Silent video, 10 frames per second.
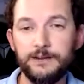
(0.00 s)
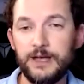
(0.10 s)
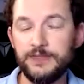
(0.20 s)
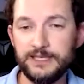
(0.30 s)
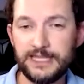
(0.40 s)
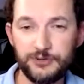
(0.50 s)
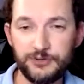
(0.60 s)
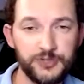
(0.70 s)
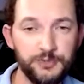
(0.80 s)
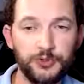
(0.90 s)
The
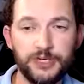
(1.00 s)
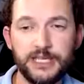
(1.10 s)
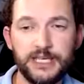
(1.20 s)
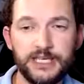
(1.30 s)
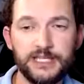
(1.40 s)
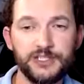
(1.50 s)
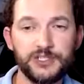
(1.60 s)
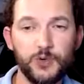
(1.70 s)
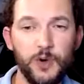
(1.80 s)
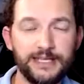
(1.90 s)
language support here
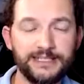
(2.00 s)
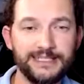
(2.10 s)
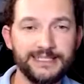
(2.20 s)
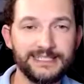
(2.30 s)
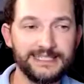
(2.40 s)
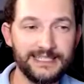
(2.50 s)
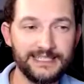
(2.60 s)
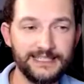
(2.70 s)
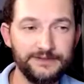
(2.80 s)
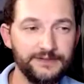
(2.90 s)
is quite
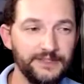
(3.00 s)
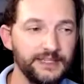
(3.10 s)
extensive.